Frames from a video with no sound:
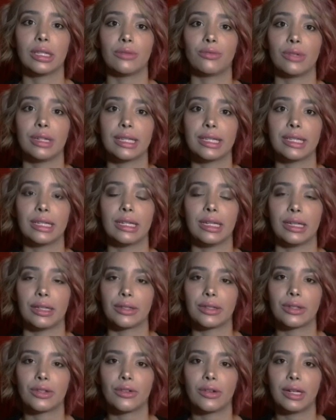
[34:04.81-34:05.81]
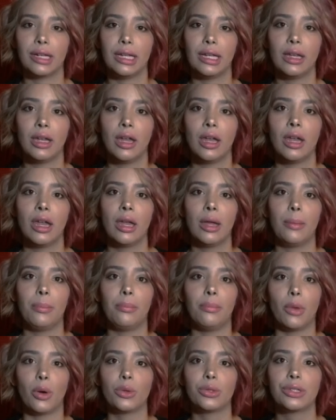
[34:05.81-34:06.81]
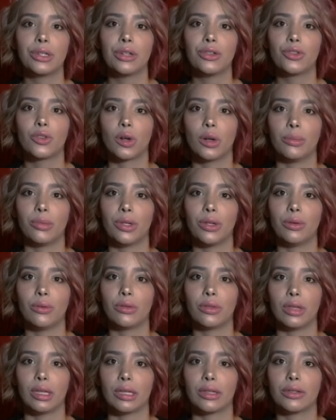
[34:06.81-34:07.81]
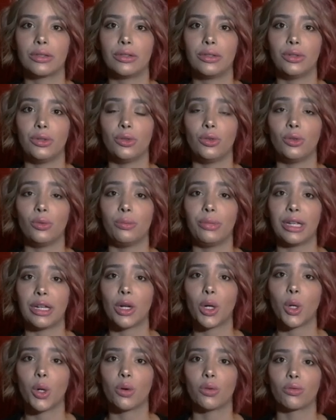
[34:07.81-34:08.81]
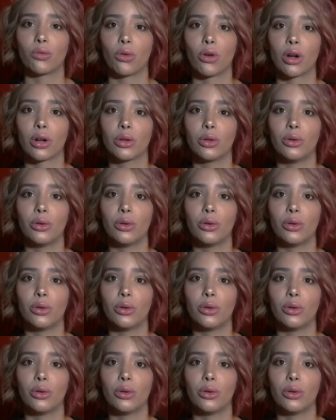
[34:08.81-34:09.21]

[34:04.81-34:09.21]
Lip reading: recent history. Most attribute this to Beto O'Rourke,